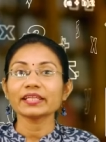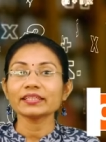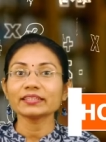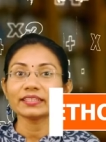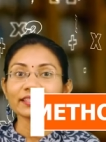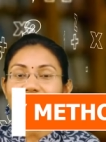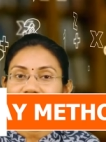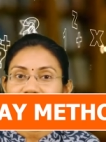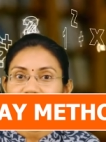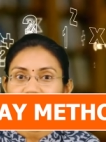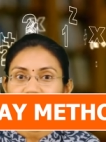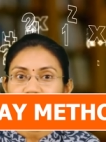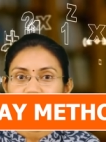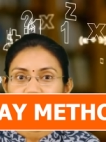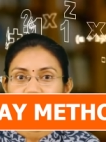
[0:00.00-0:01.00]
In this
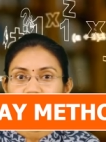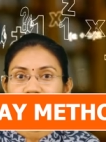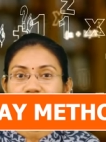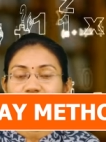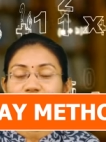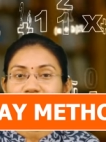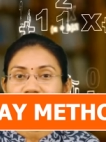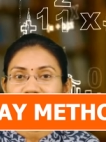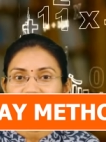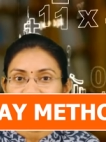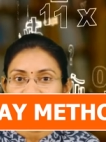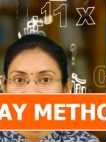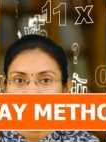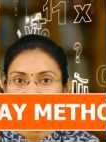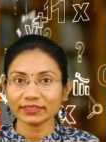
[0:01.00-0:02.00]
video tutorial, my
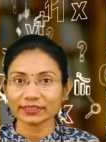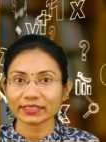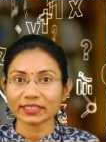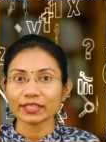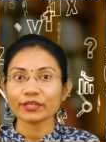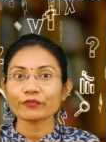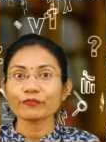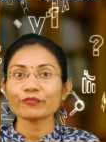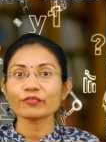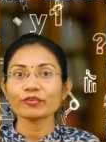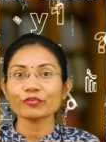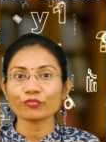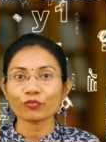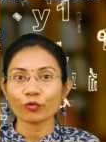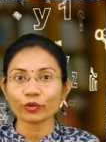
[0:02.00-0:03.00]
friends, we
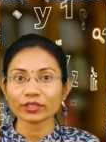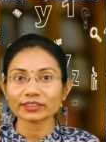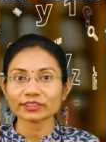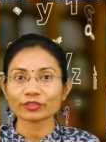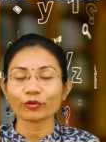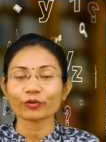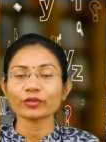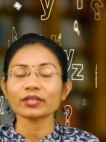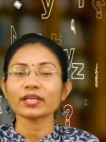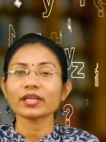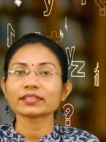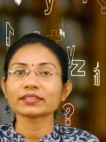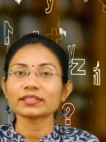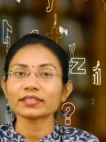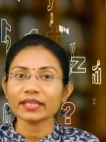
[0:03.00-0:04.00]
will focus on
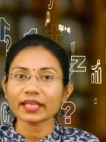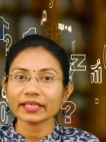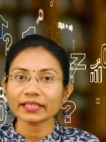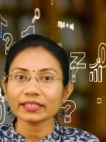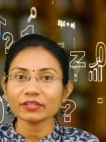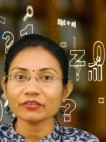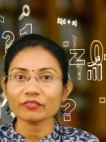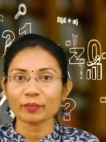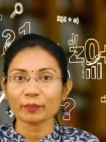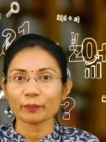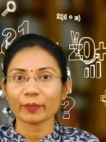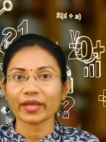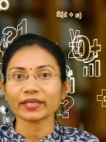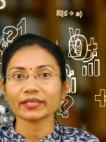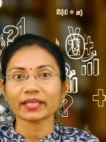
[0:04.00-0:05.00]
the negative
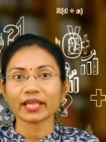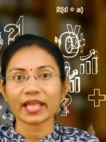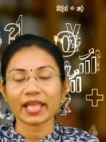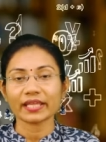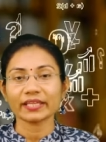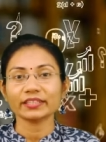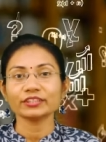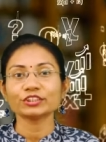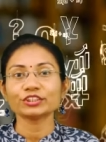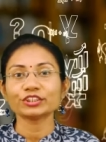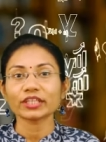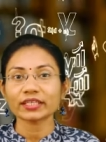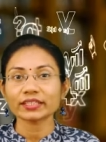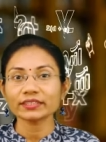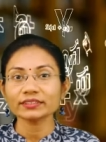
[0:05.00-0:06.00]
impact and
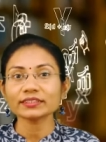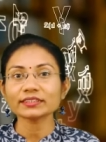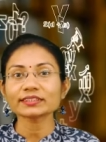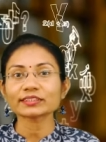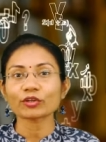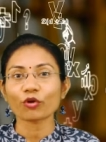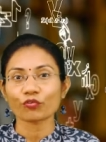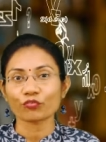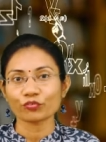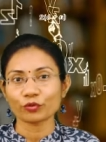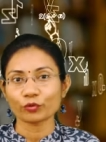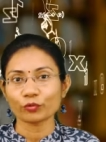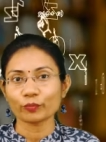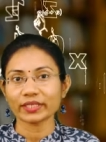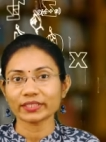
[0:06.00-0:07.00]
challenges of
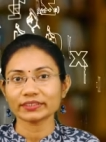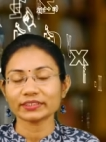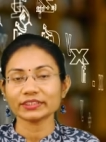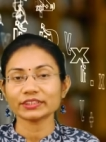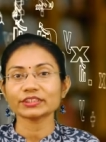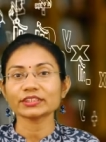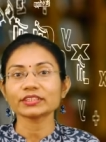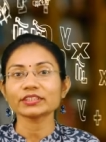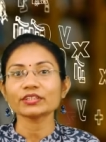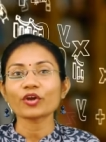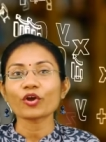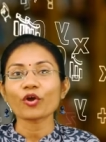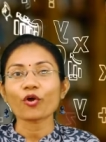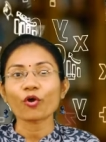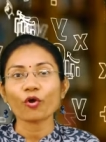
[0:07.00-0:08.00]
globalization
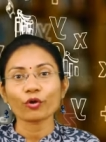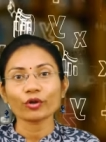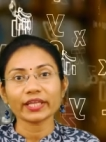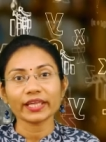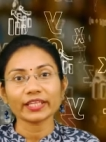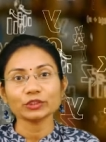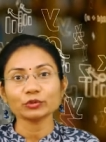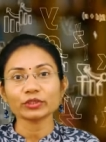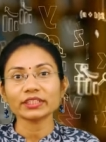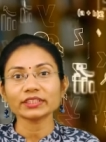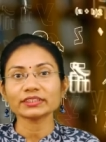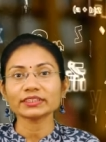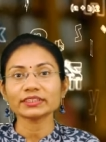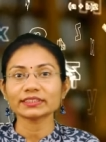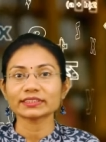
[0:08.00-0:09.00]
on
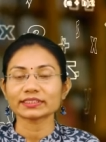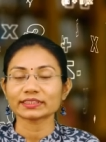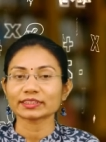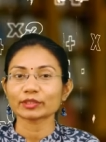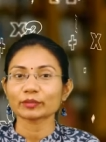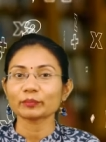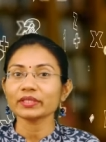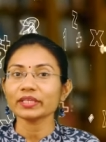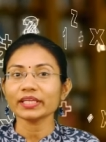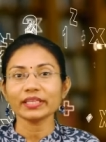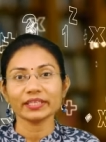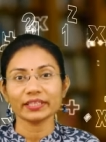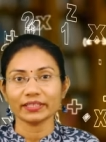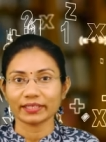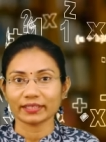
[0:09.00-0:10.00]
education system
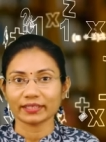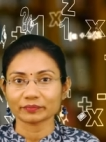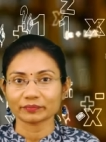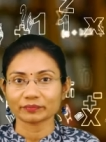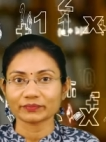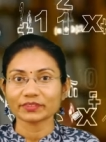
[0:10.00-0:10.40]
in India.